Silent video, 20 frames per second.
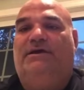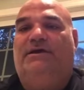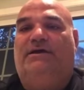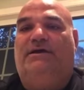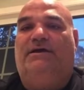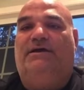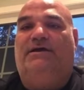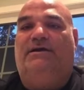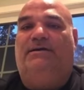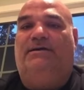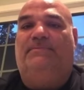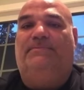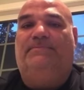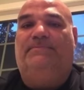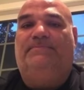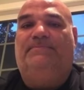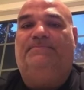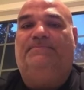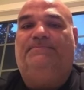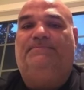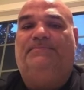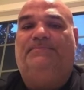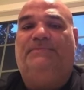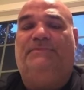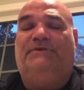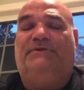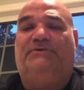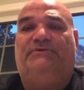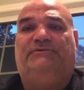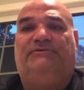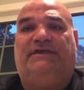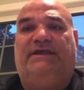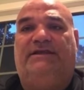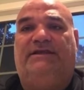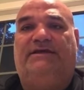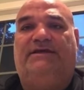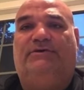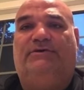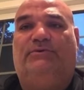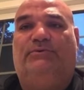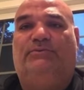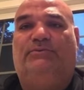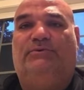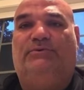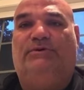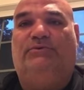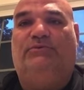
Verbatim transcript: um, you know, it was kind of how it